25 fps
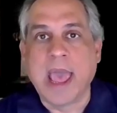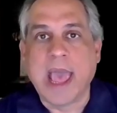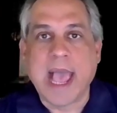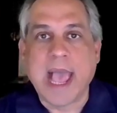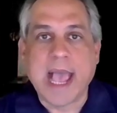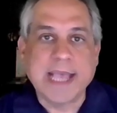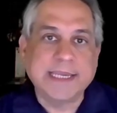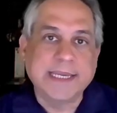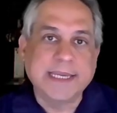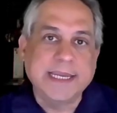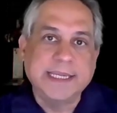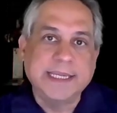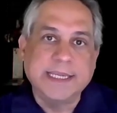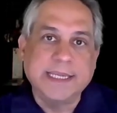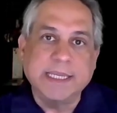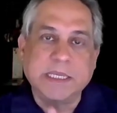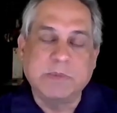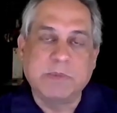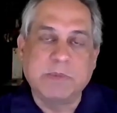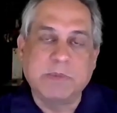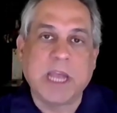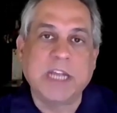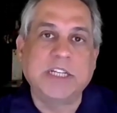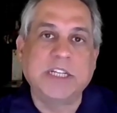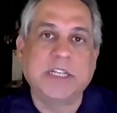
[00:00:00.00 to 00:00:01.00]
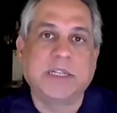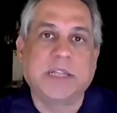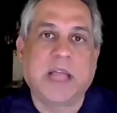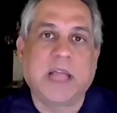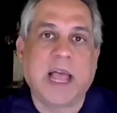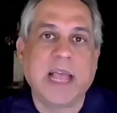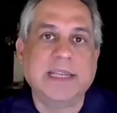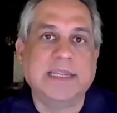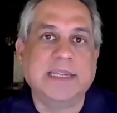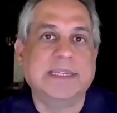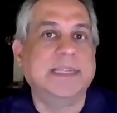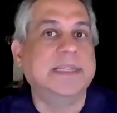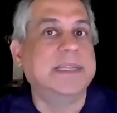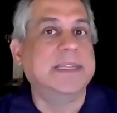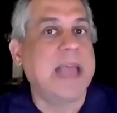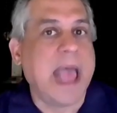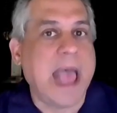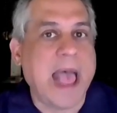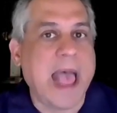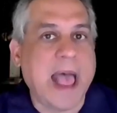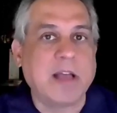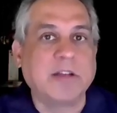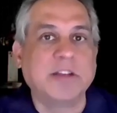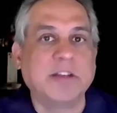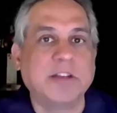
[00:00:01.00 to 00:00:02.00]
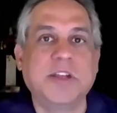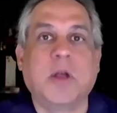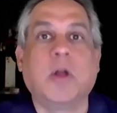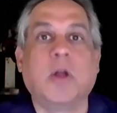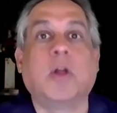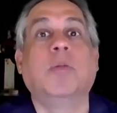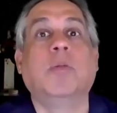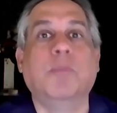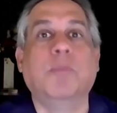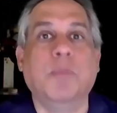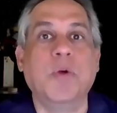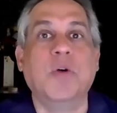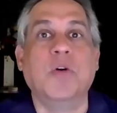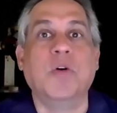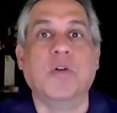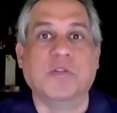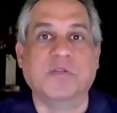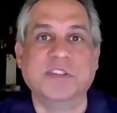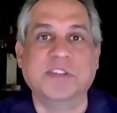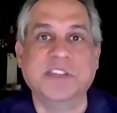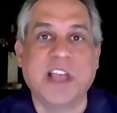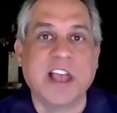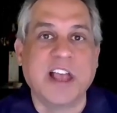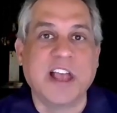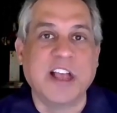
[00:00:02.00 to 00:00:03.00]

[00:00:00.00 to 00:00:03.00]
SDC specializes in household moves.